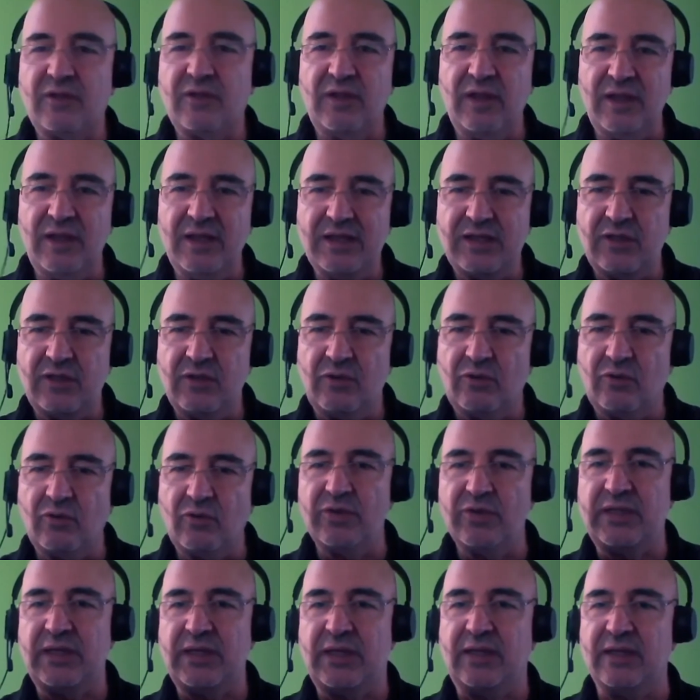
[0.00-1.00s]
is the
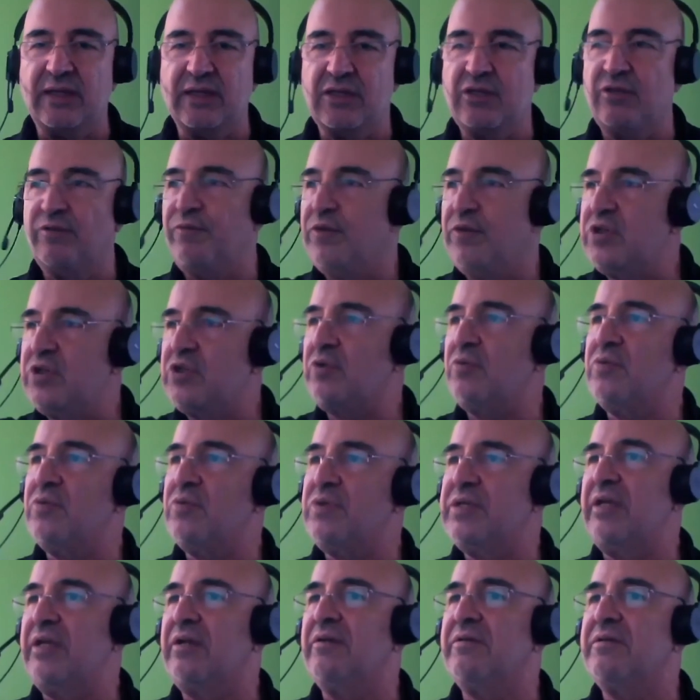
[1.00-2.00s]
consequence. The first
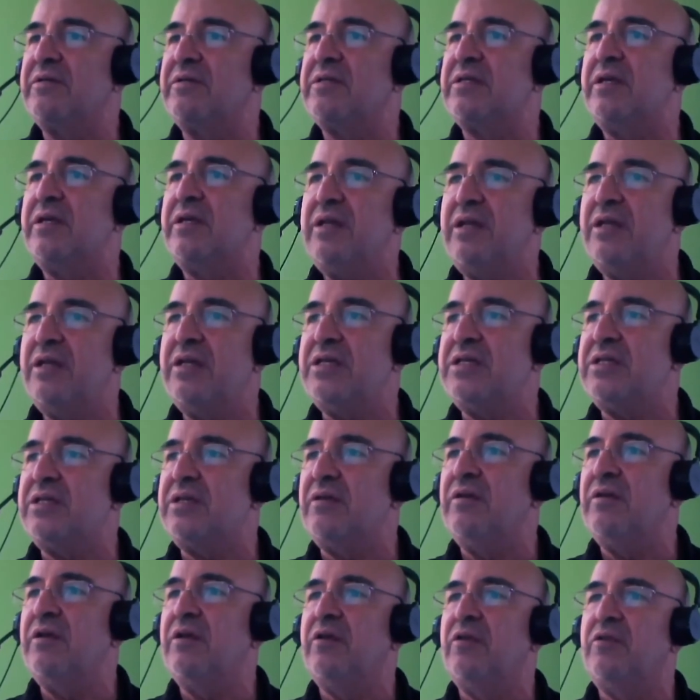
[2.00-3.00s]
consequence is
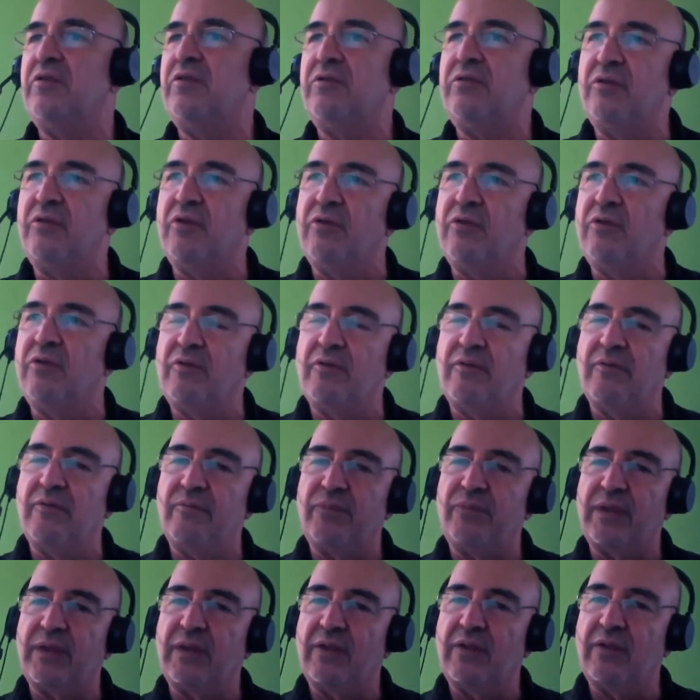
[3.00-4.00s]
the
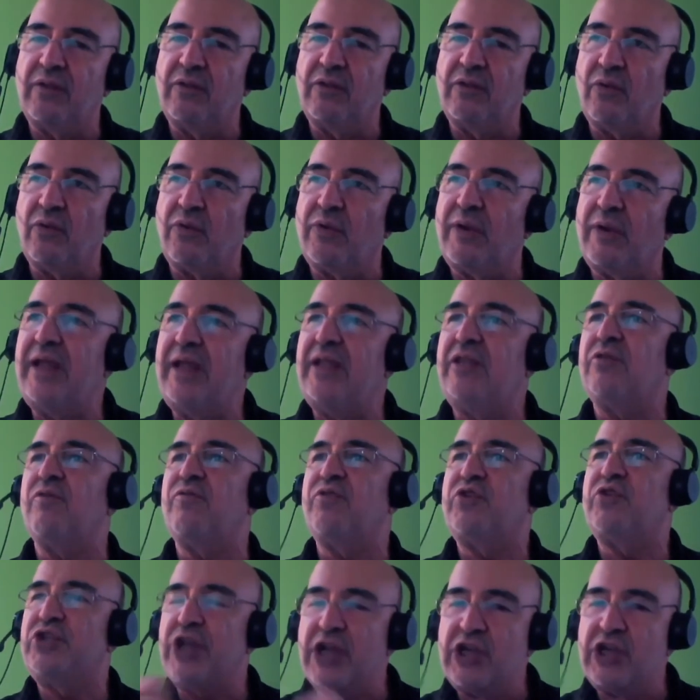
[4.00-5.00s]
rate of
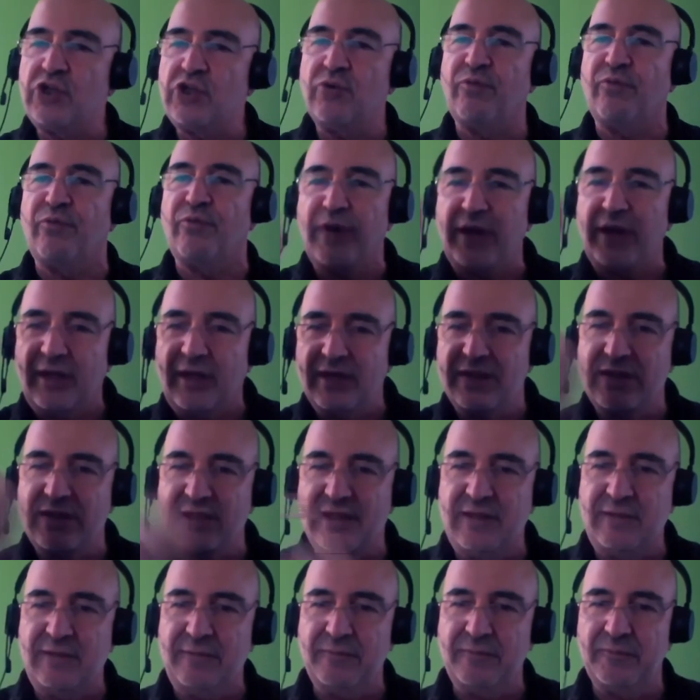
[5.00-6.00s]
change of
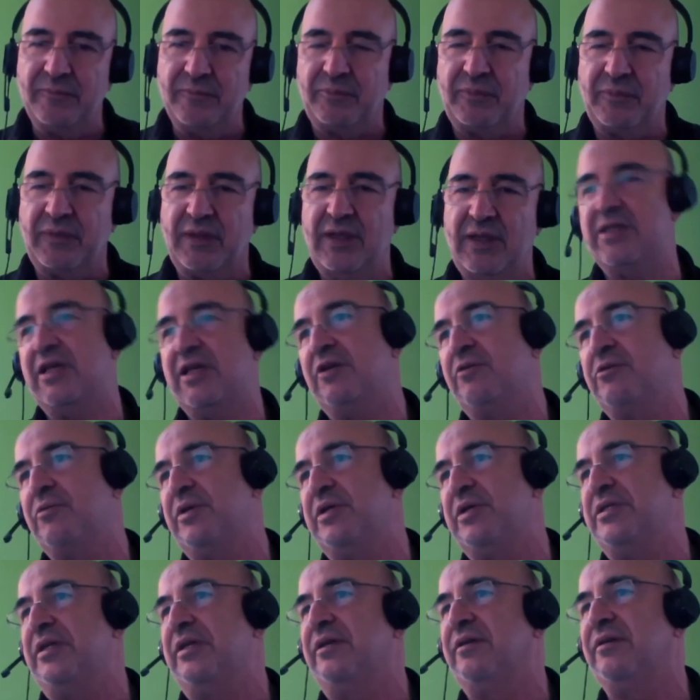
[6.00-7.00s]
frequency is
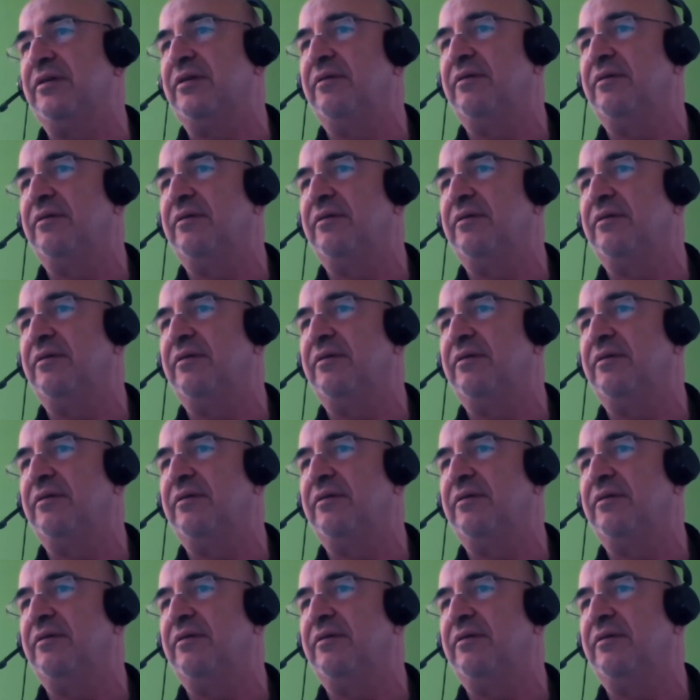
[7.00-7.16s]
increasing,